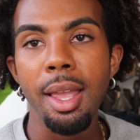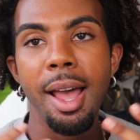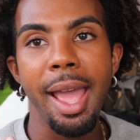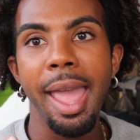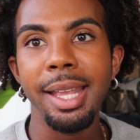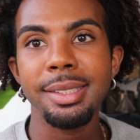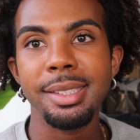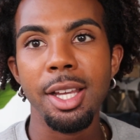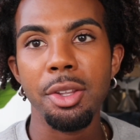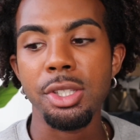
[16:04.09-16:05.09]
I hate to
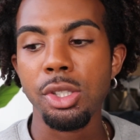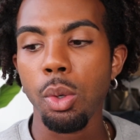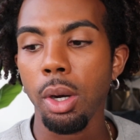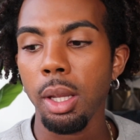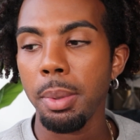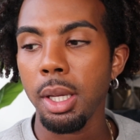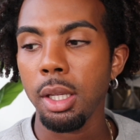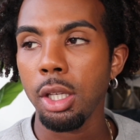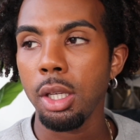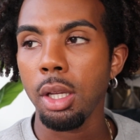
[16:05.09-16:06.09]
tell this story,
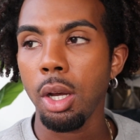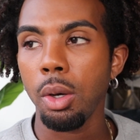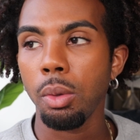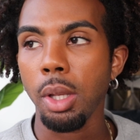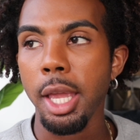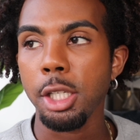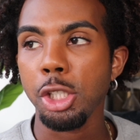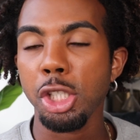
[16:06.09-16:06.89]
but you know, like